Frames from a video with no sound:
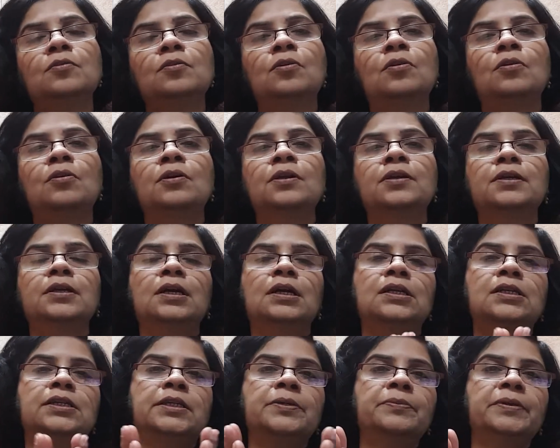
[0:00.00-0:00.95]
or
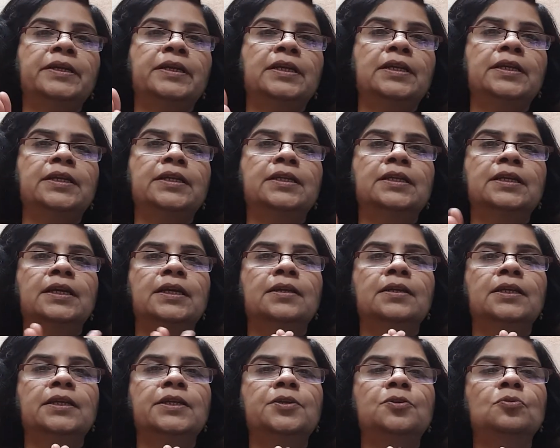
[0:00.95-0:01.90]
ultimately it
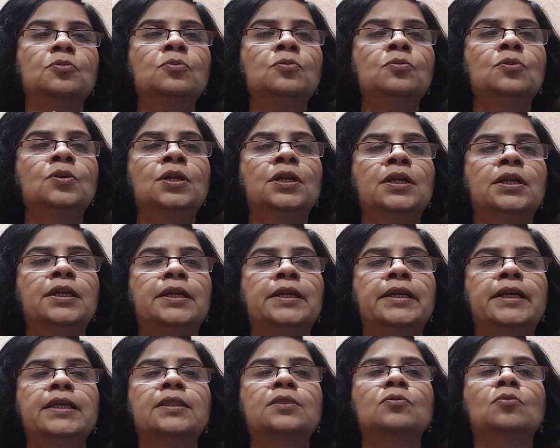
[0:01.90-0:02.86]
can lead to
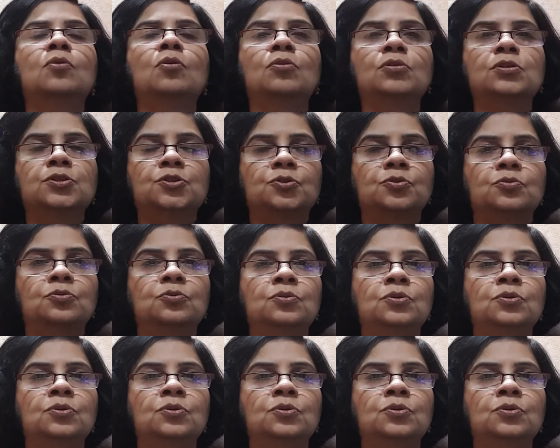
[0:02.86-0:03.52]
death also.